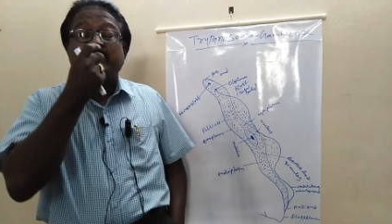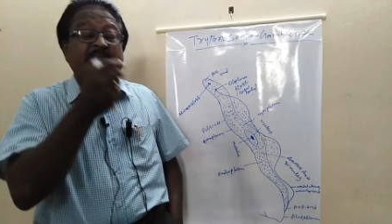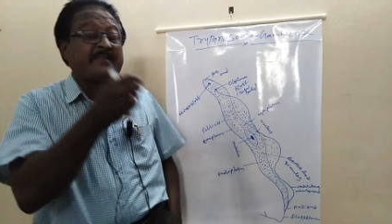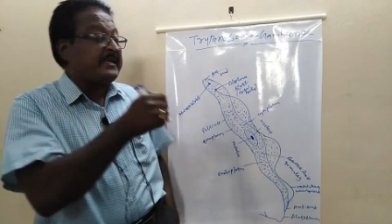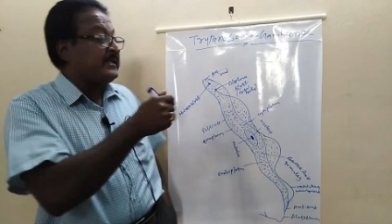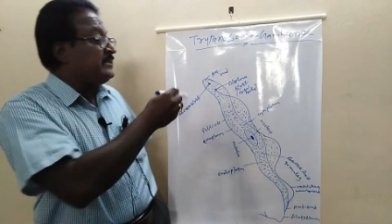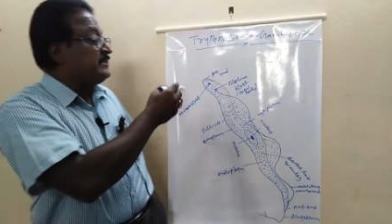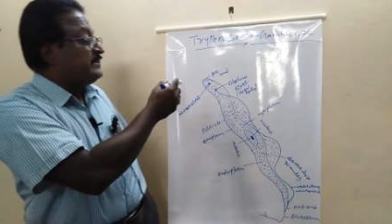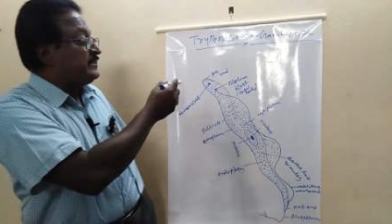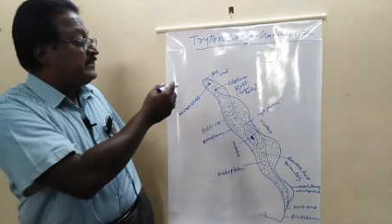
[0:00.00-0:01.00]
we
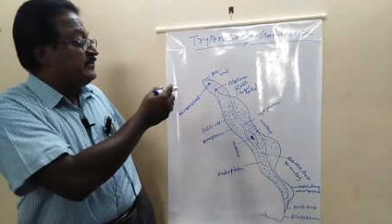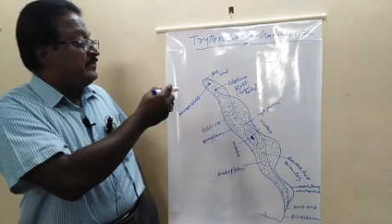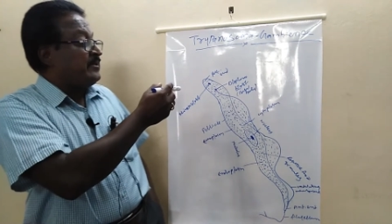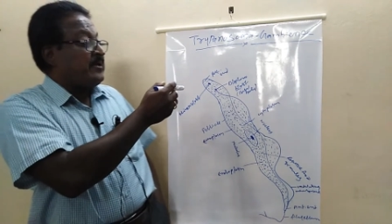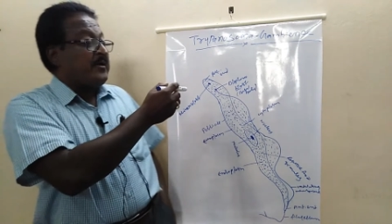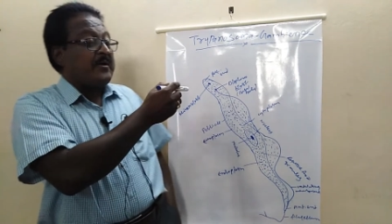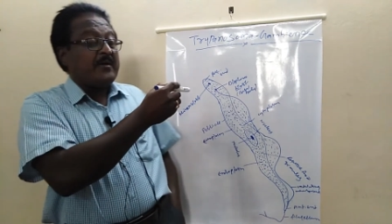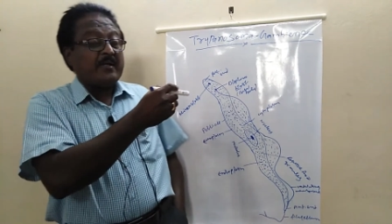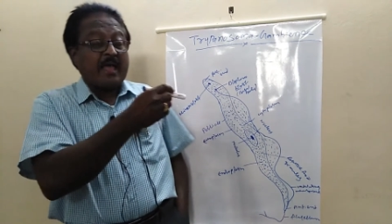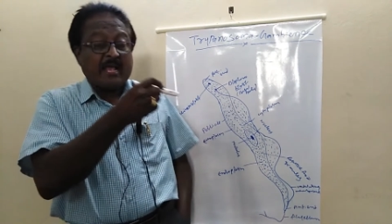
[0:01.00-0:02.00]
see
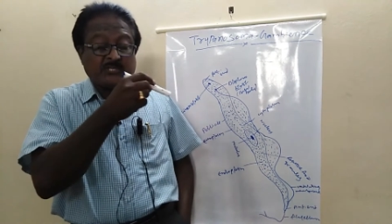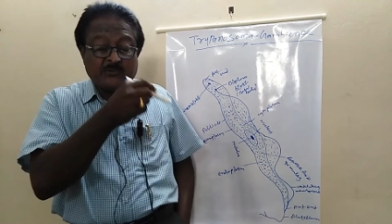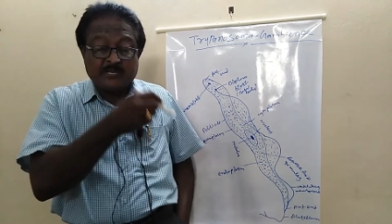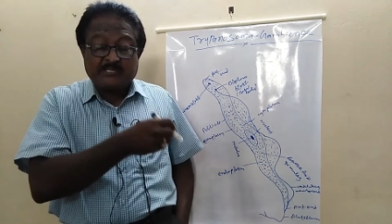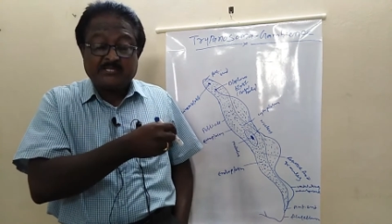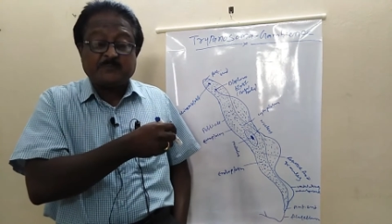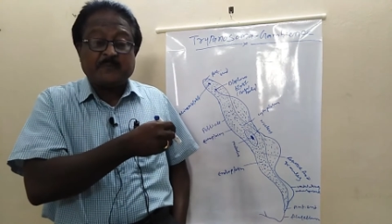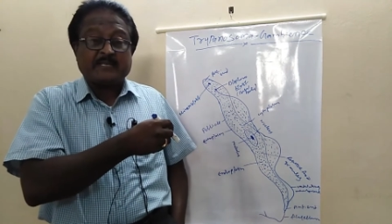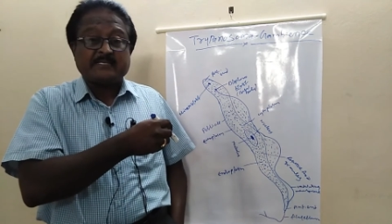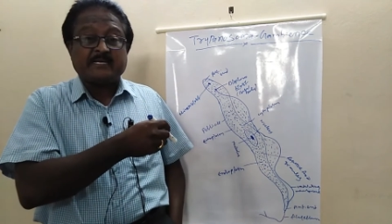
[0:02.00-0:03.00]
actually these
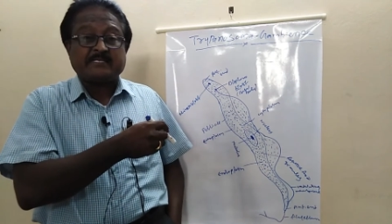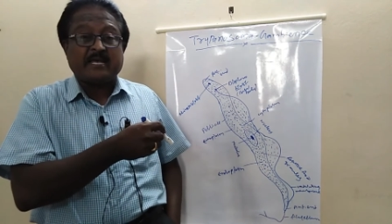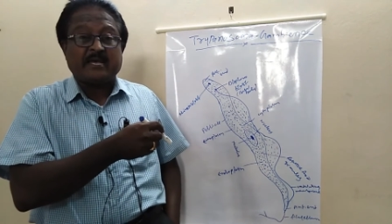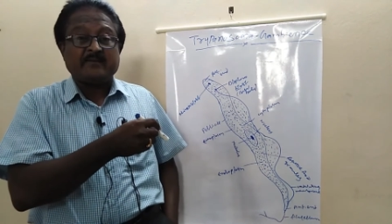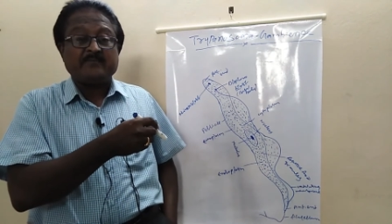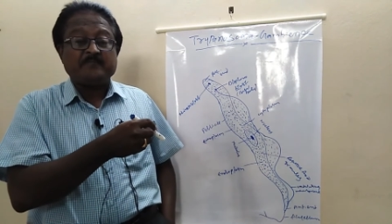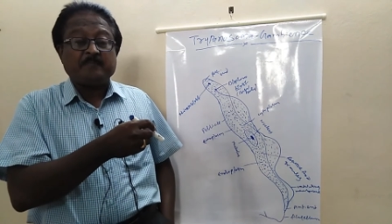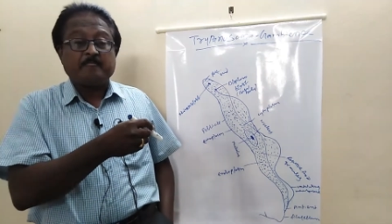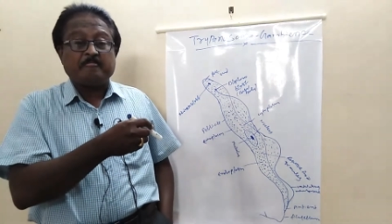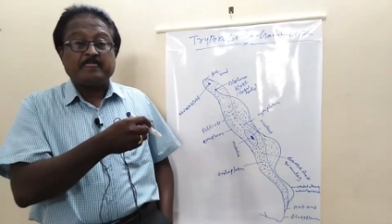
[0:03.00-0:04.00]
parasites are
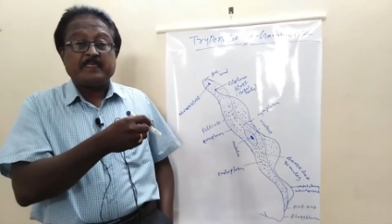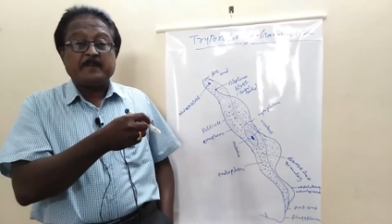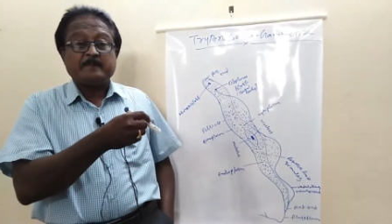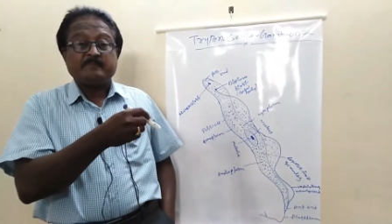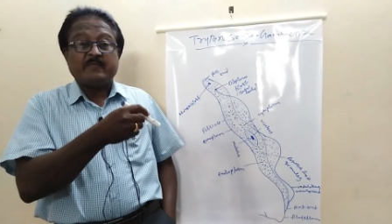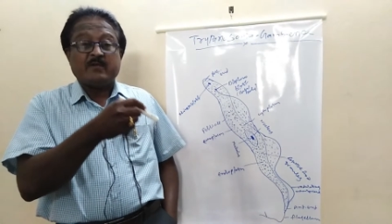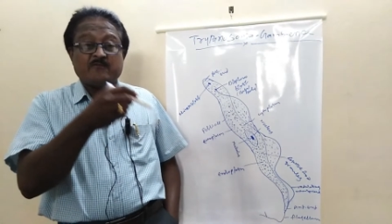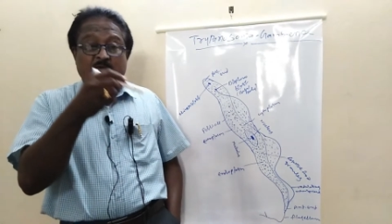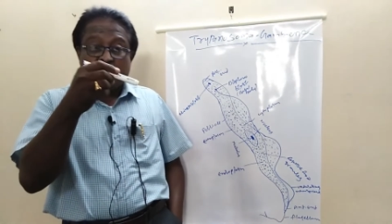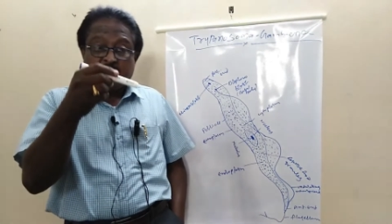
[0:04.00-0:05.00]

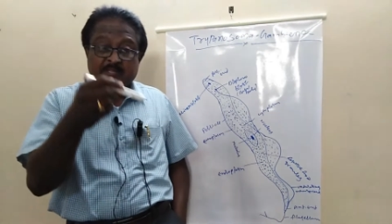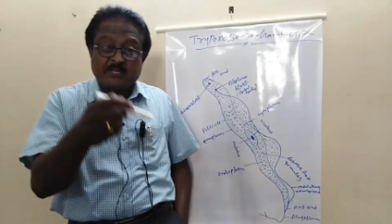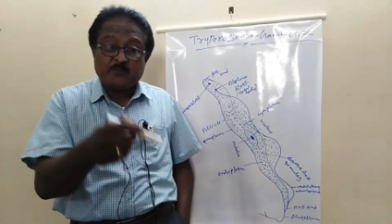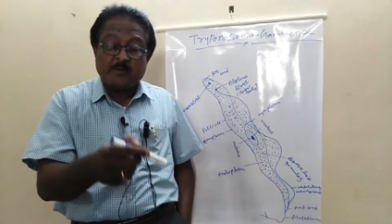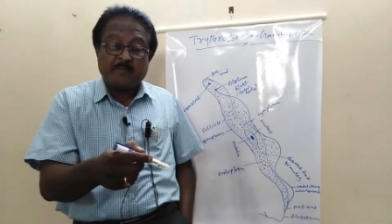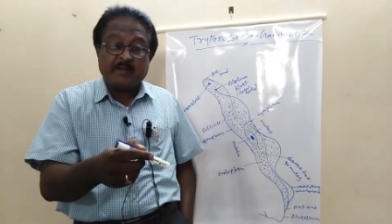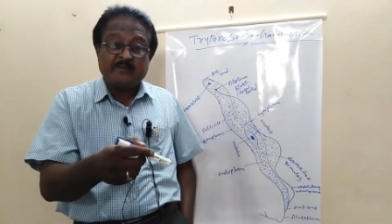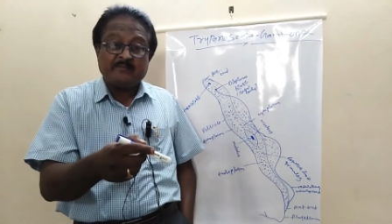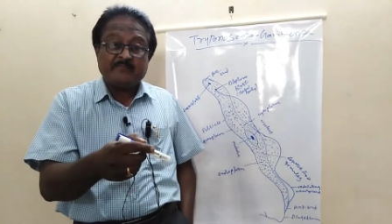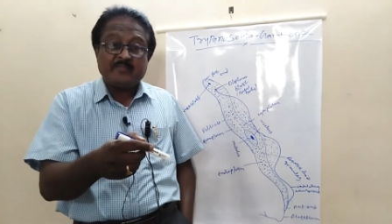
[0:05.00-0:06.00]
found in the human blood,